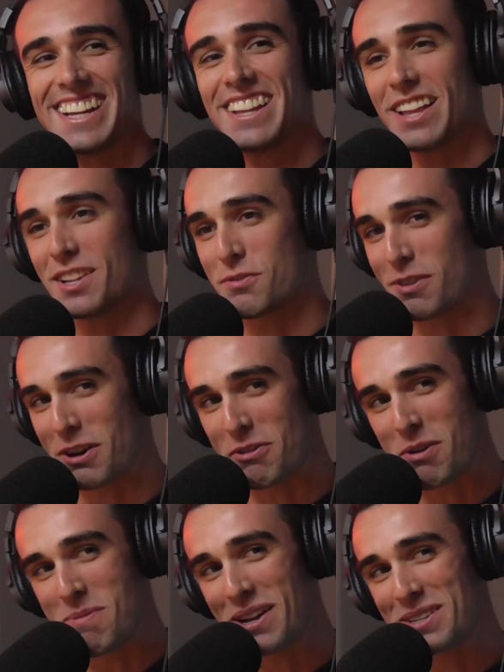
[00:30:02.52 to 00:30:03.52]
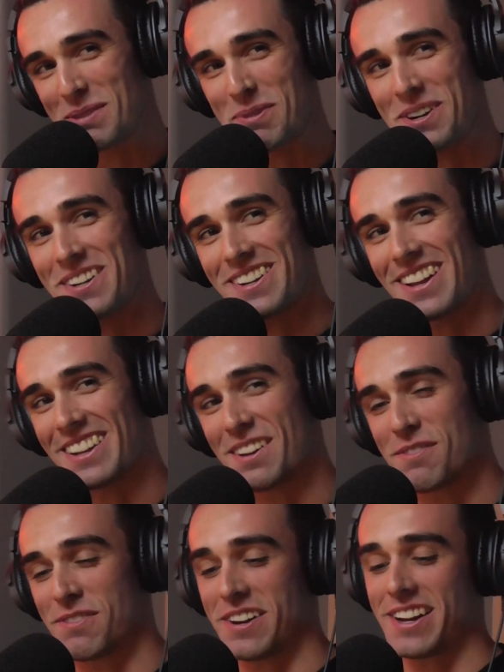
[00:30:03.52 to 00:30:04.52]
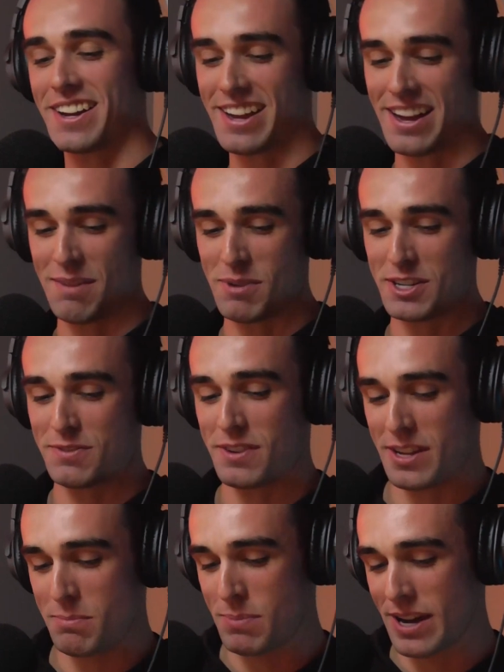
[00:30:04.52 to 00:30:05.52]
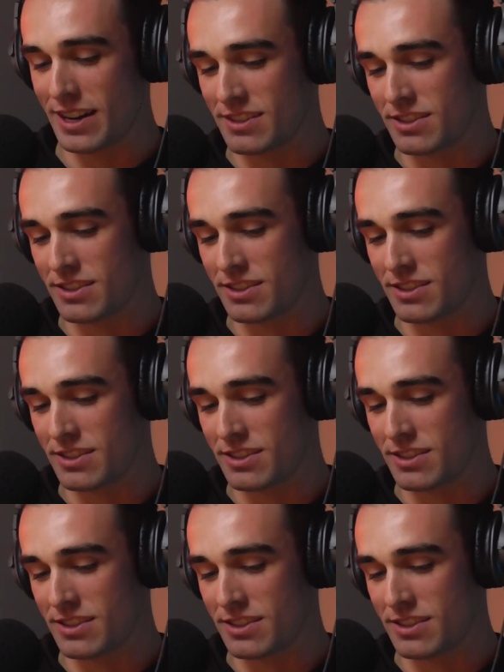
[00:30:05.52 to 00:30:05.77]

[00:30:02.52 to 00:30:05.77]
That's very romantic, bro. I love how much of an impact